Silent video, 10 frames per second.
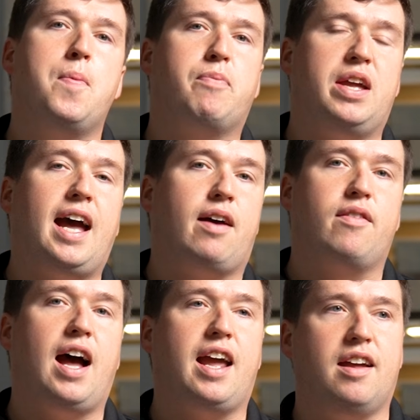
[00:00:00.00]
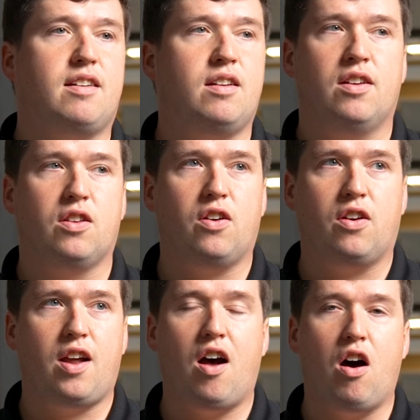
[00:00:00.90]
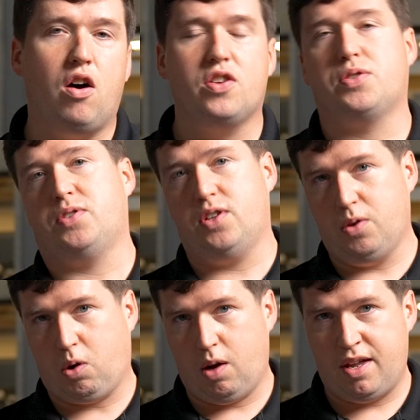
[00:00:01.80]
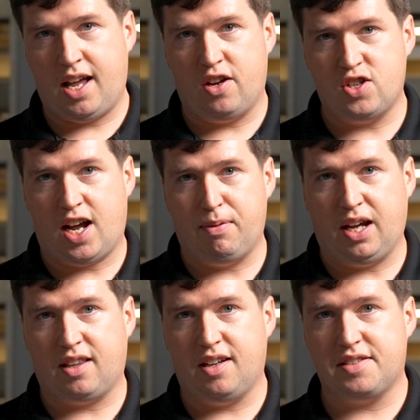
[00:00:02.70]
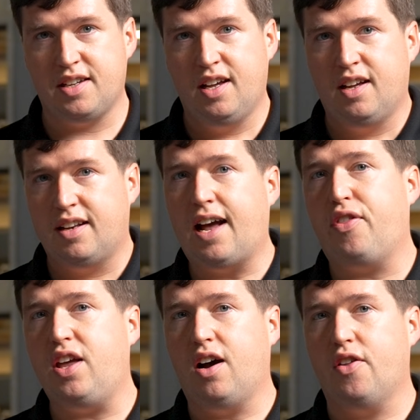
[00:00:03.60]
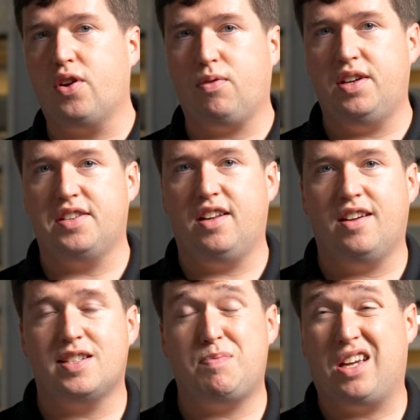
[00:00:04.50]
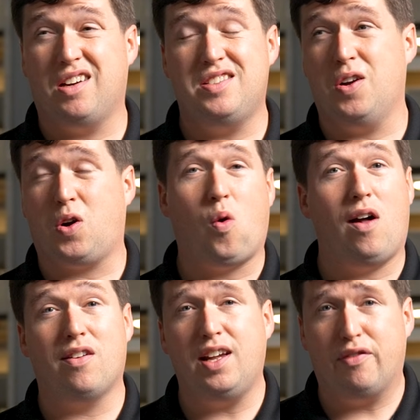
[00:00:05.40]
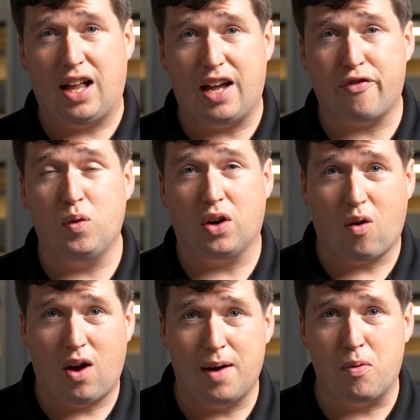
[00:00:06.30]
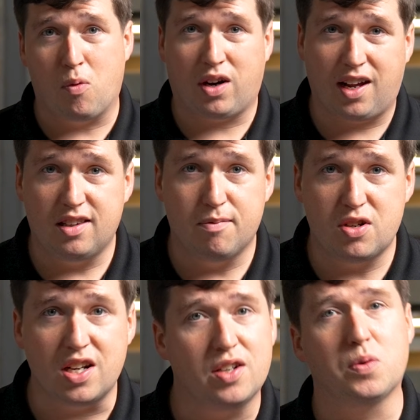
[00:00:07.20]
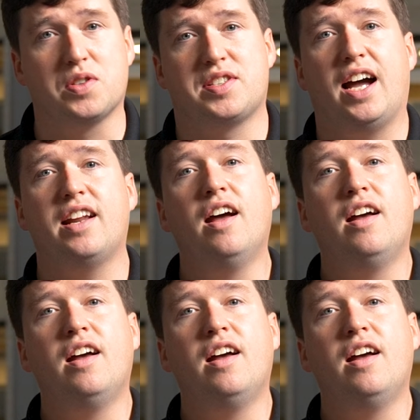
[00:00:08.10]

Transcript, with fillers: But yeah, I can learn all sorts of new equipment at a job like this. Now, the other reason is because your quality of life will go up working in the machine tool side.